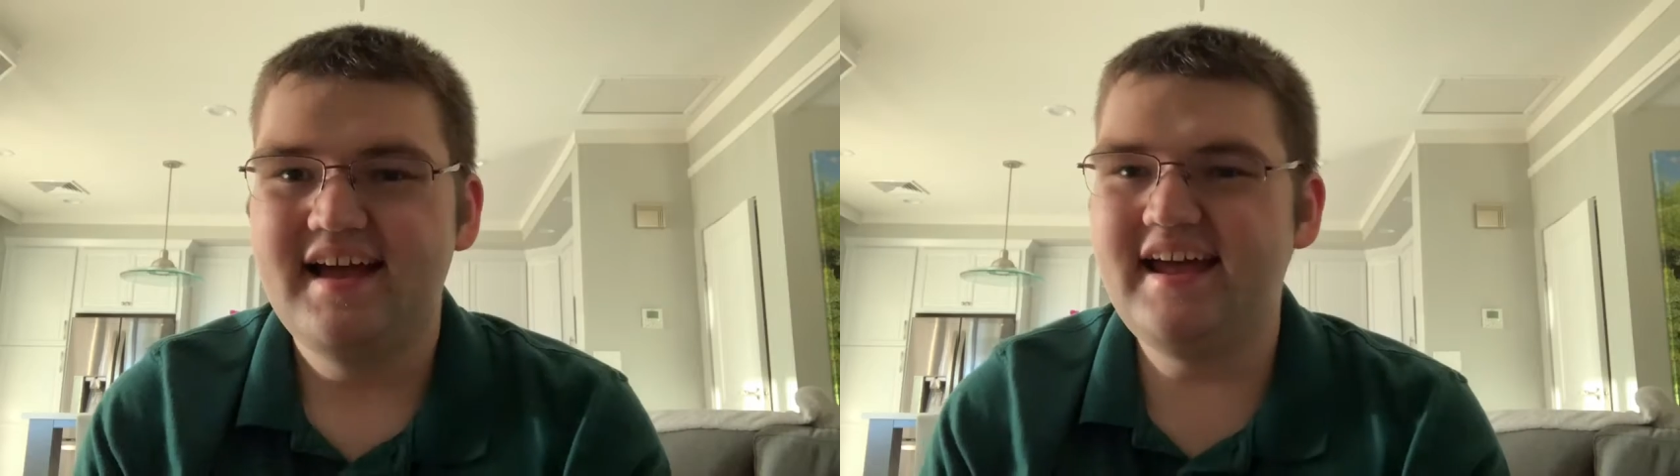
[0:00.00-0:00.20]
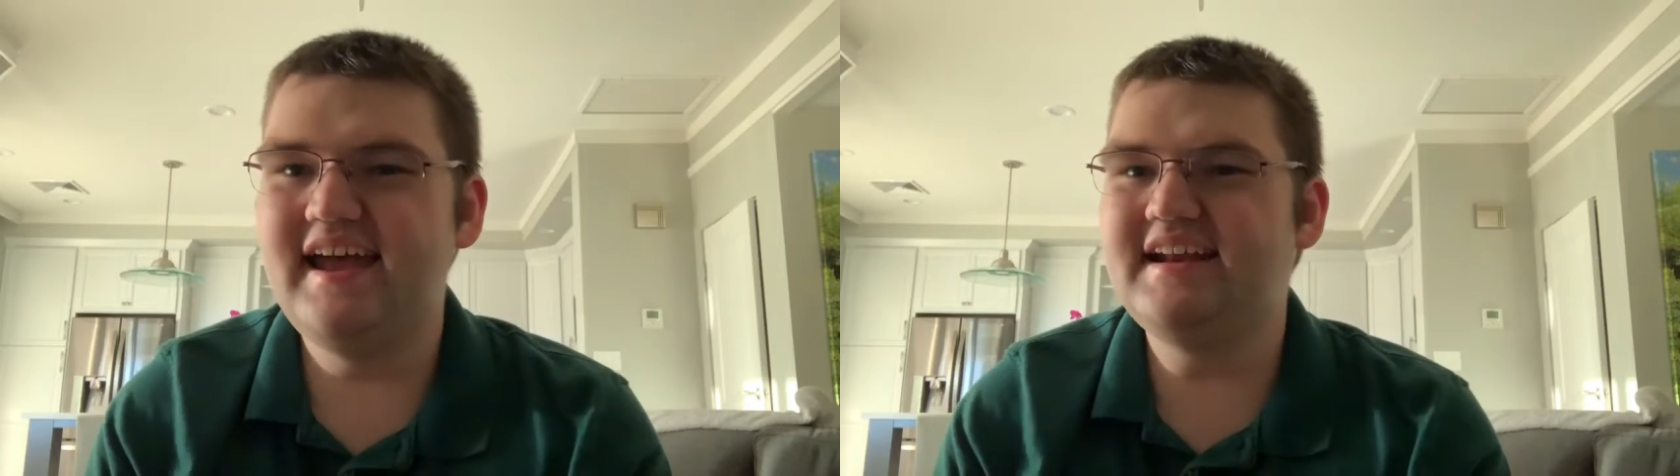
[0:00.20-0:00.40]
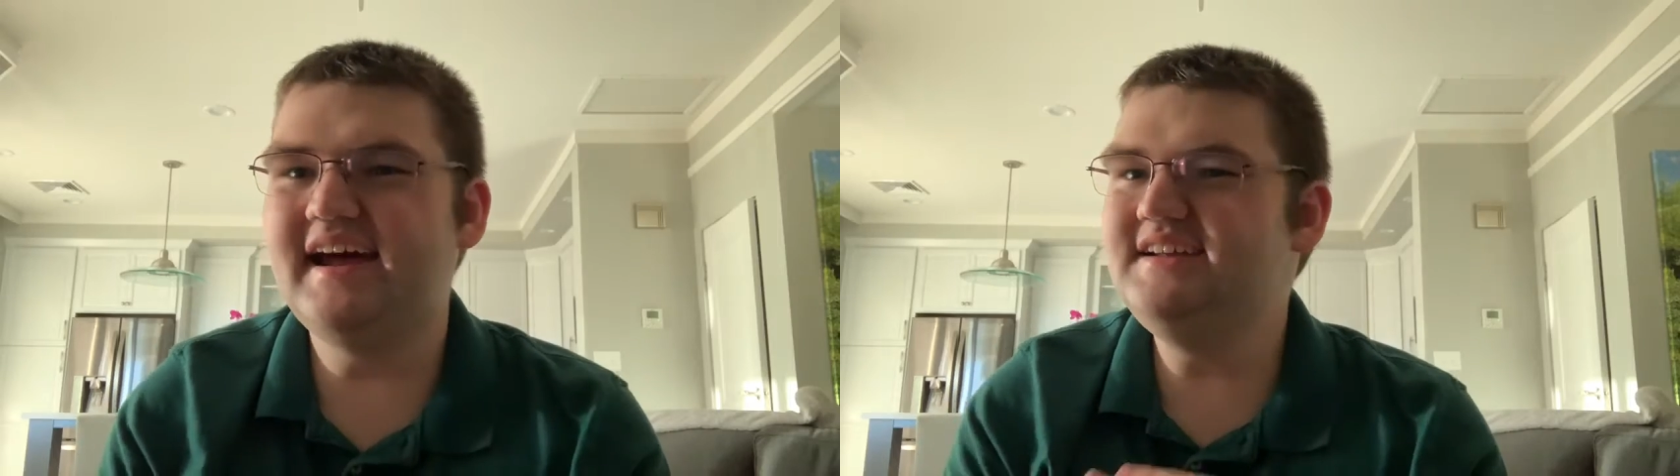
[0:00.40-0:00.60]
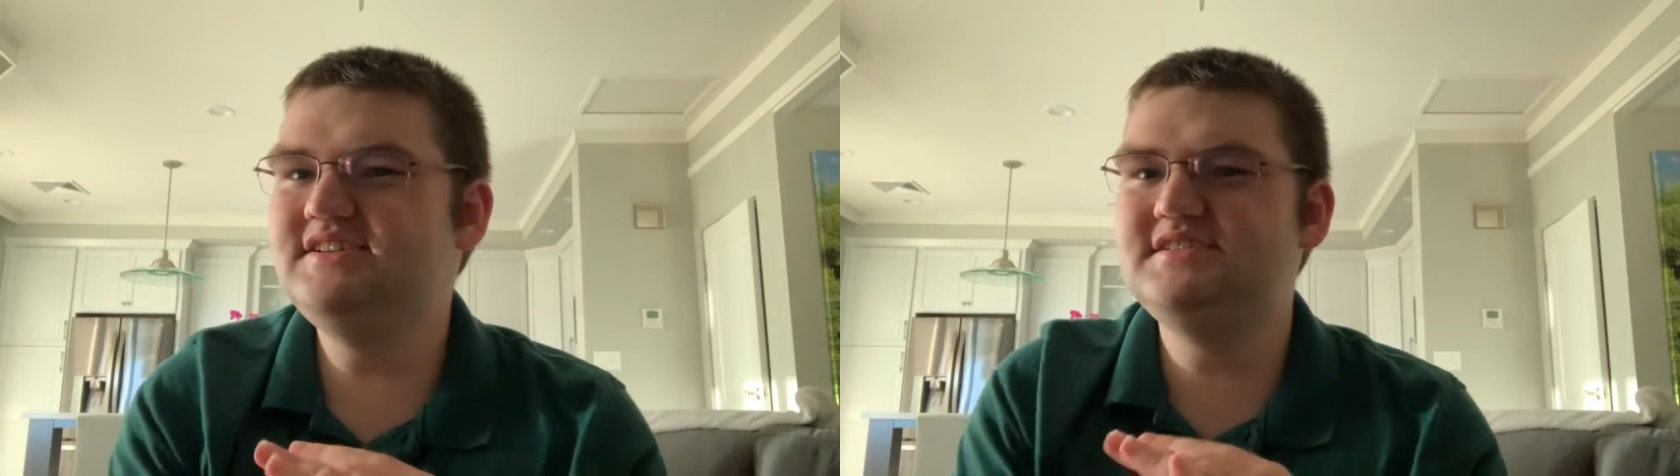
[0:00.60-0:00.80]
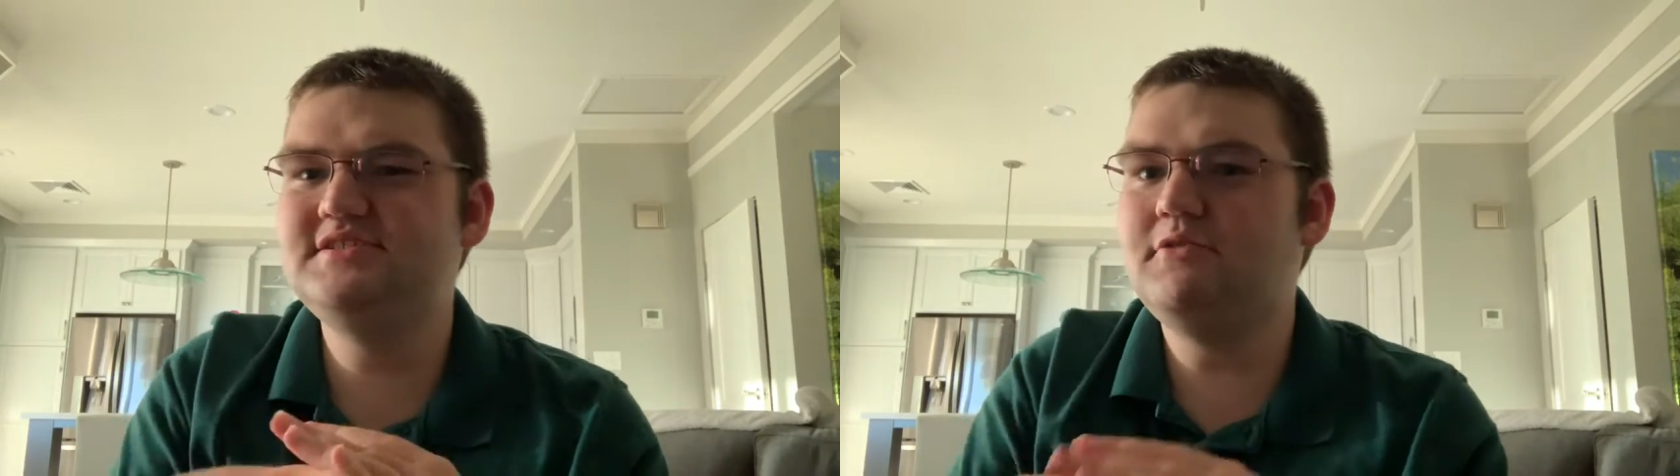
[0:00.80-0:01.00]
And I
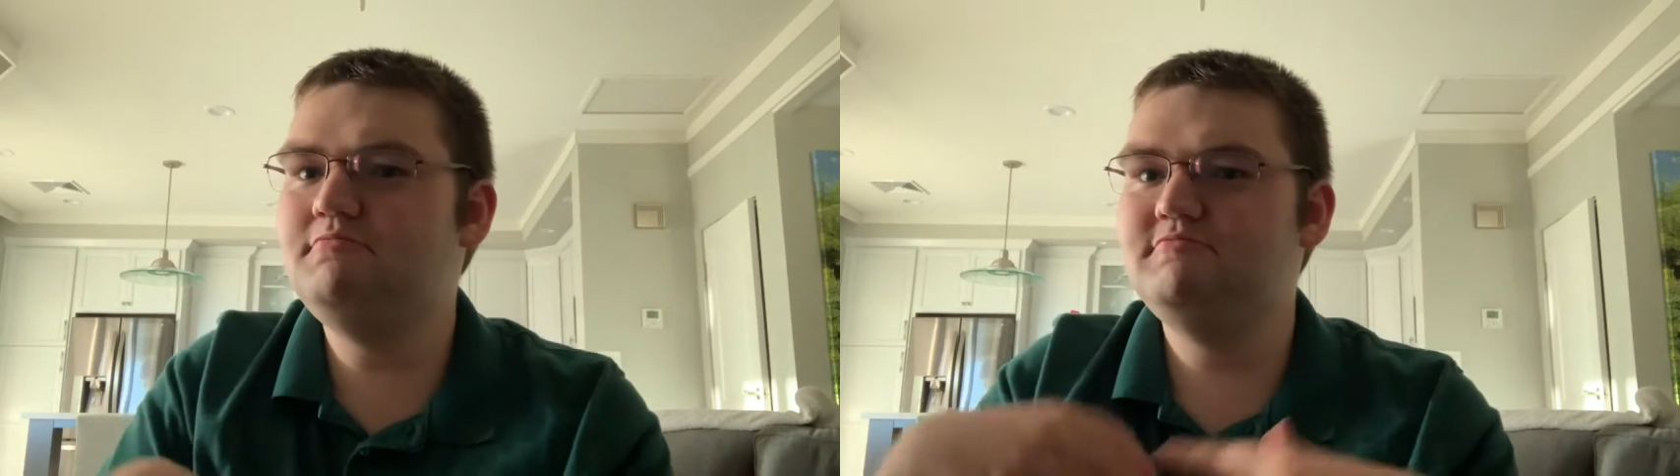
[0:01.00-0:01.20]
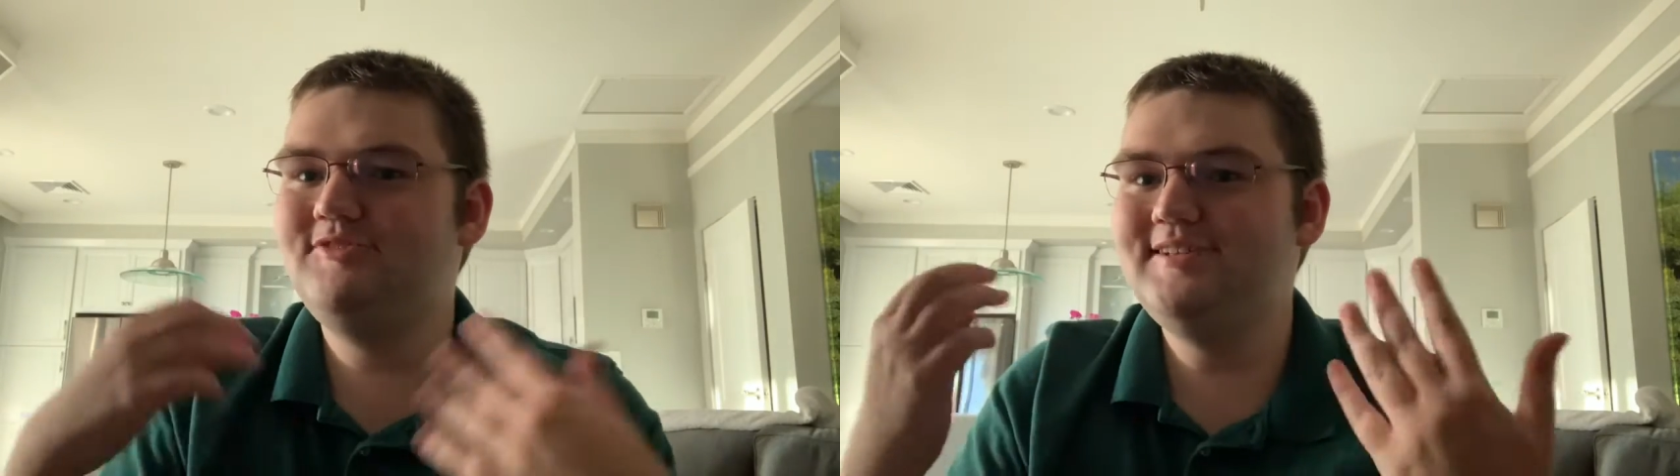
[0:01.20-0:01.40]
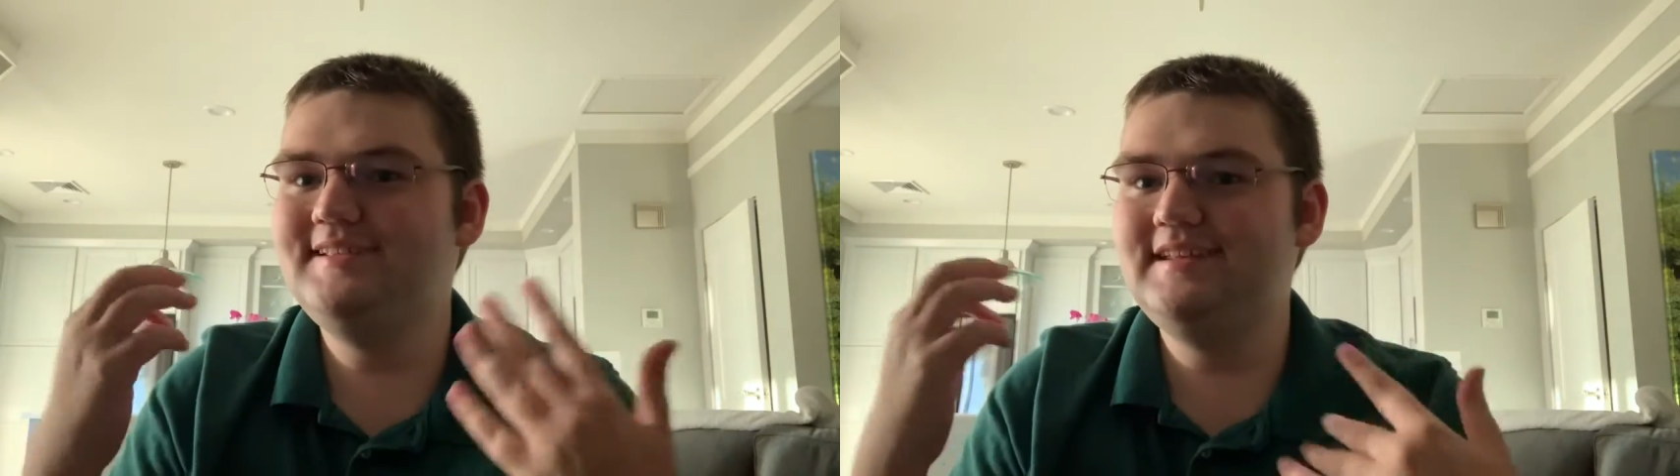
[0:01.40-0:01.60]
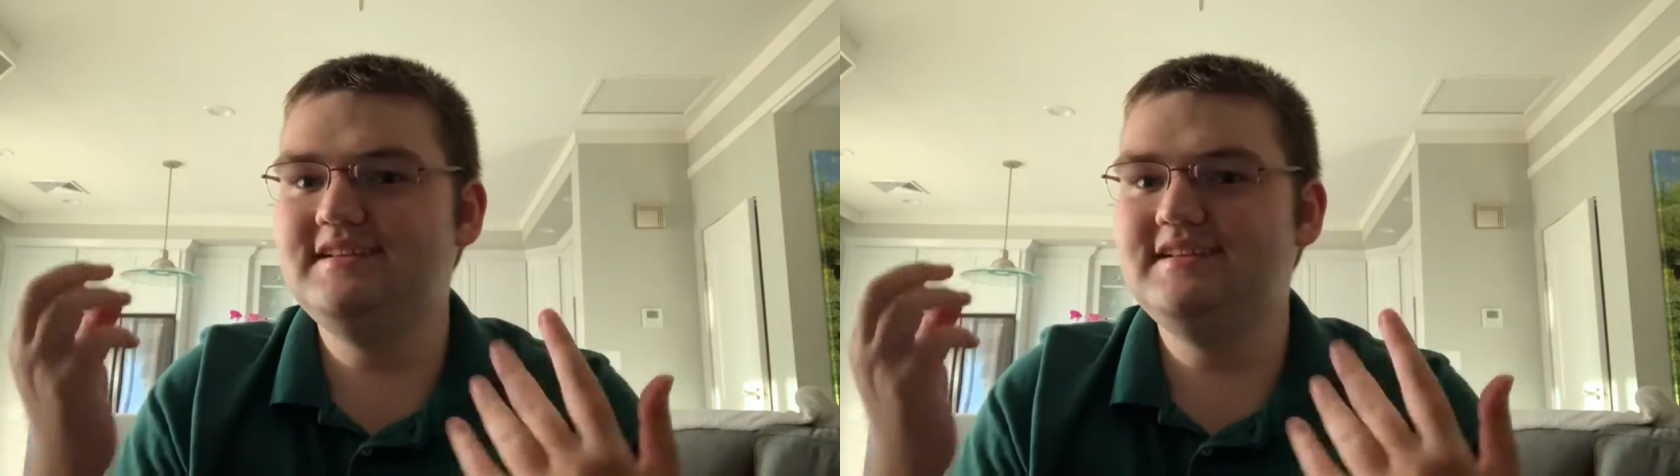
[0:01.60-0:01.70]
just don't really,